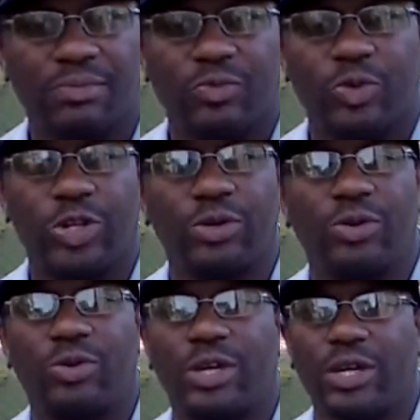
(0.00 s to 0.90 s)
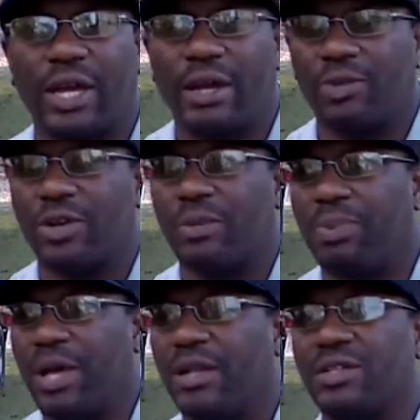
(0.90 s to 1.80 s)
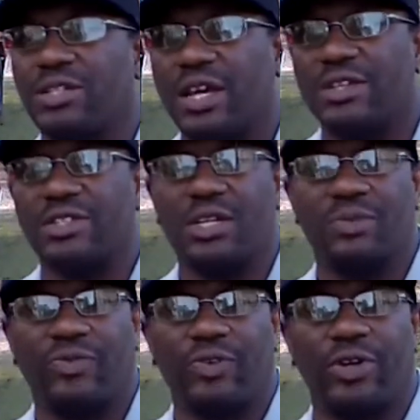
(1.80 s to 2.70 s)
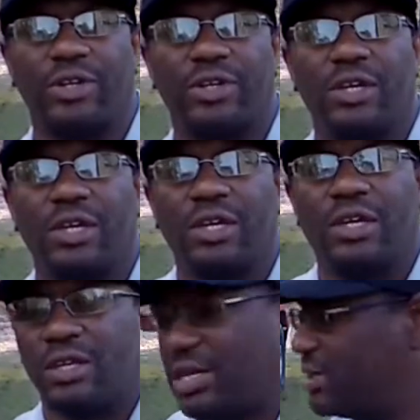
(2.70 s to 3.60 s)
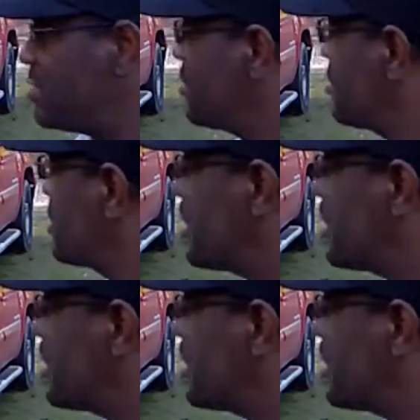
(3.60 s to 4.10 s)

Real quick, I'm gonna apologize up front. As you can see,